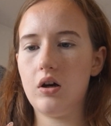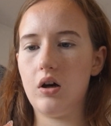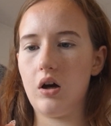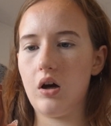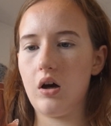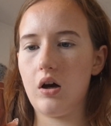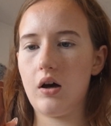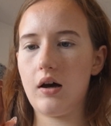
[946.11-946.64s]

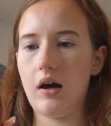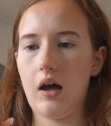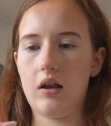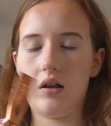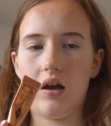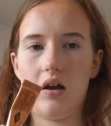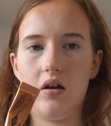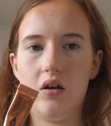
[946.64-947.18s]

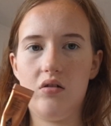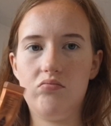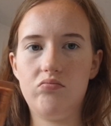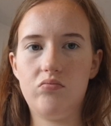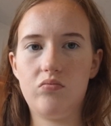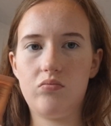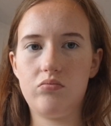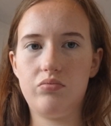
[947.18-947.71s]
highlighter
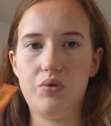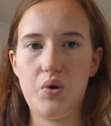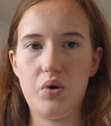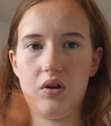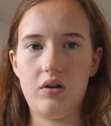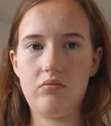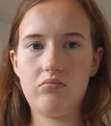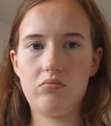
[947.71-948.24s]

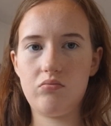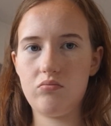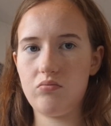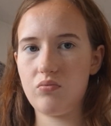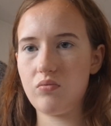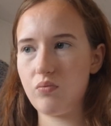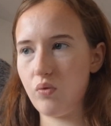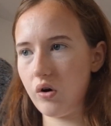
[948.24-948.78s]
beauty
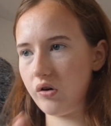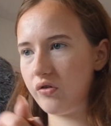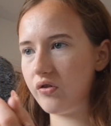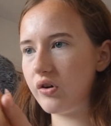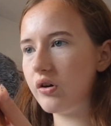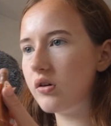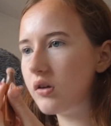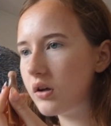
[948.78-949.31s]

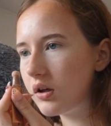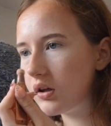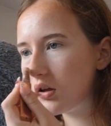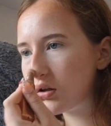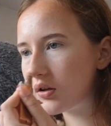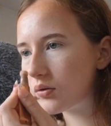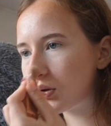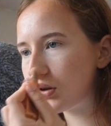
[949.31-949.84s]
wand,
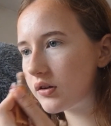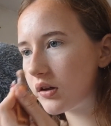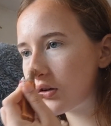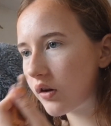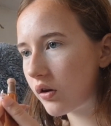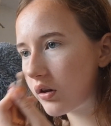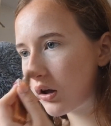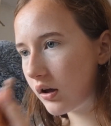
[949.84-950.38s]
that's what it
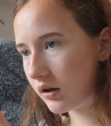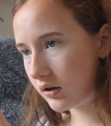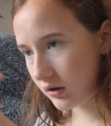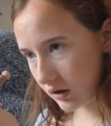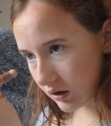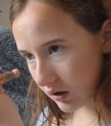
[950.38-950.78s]
says on there.